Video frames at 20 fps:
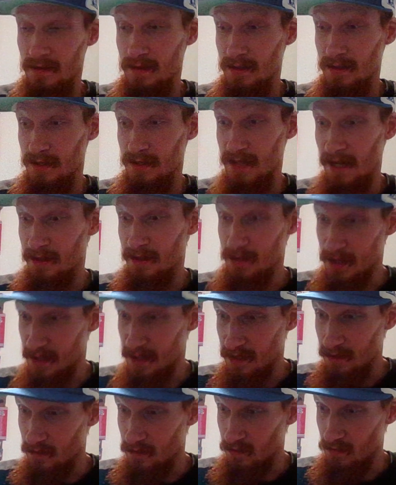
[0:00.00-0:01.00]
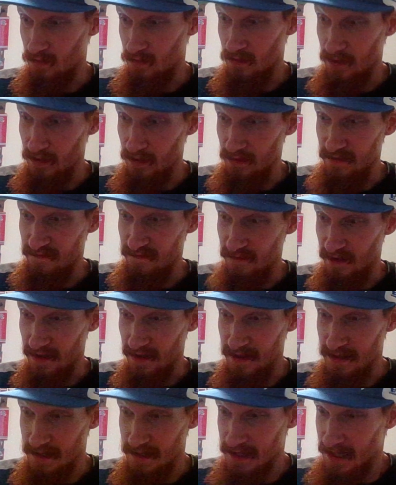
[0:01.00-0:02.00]
sounds like it really
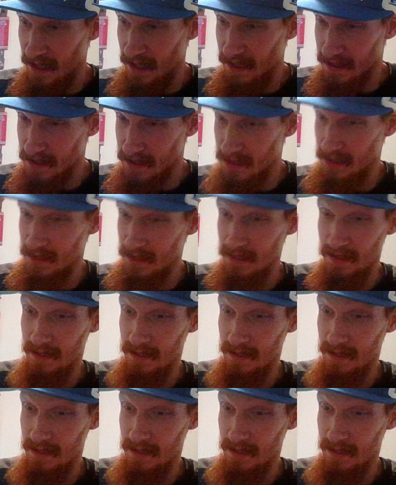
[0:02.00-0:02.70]
fucking sucks.